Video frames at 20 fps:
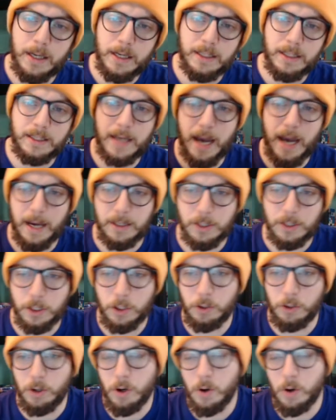
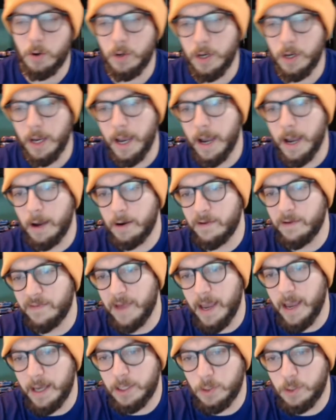Toxicroak out of
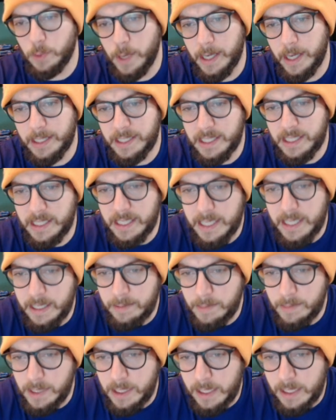XY
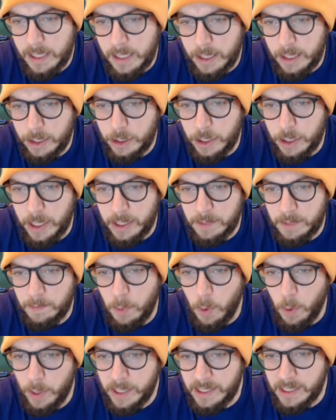Steam Siege has
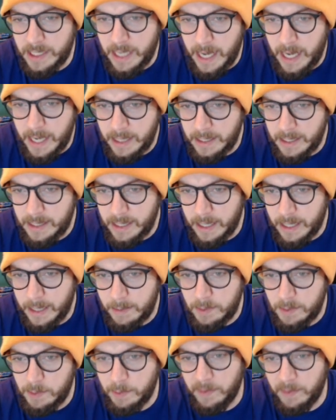poison
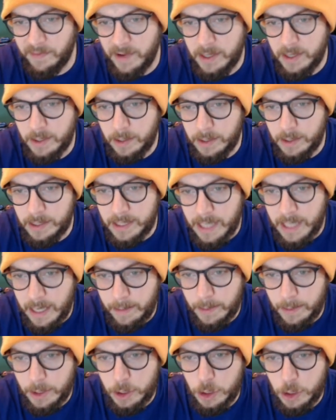enzymes, prevent all
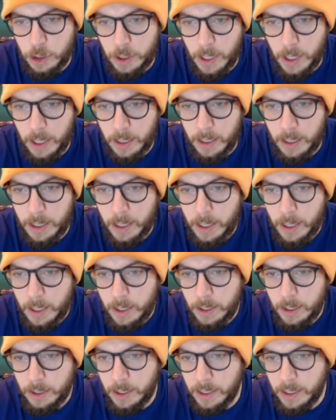damage done
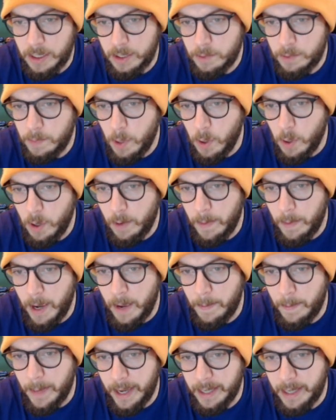to this
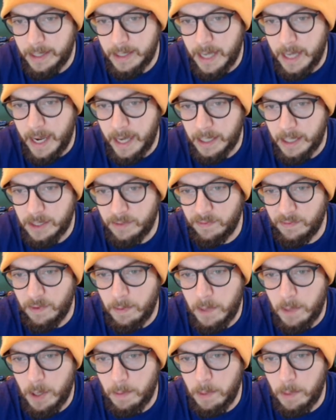Pokemon by attacks from
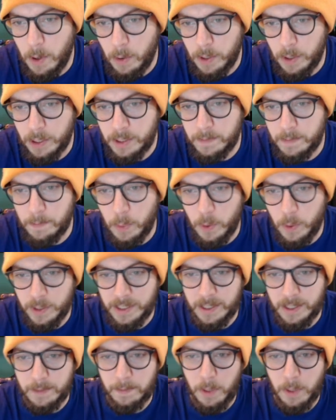your opponent's
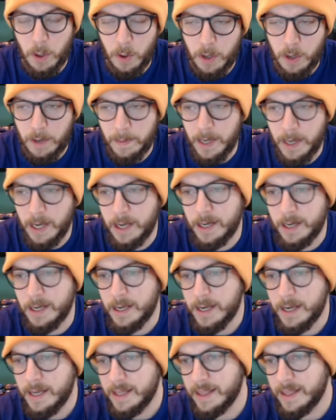poison Pokemon.
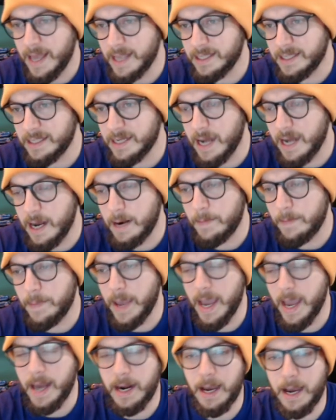That's not a
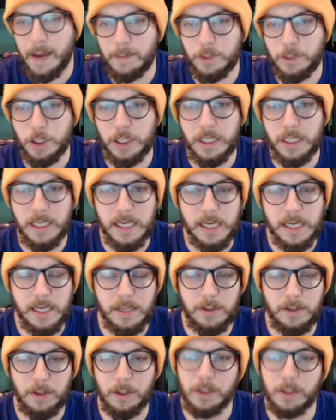bad option
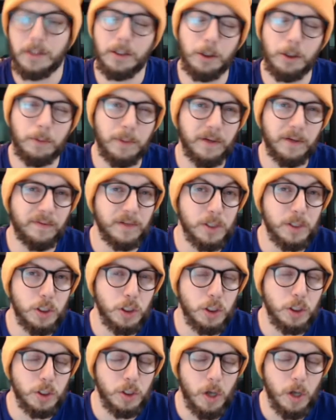either. A little bit of a
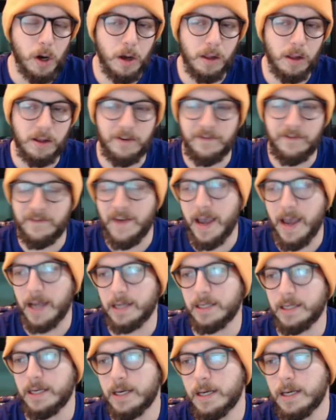stall effect.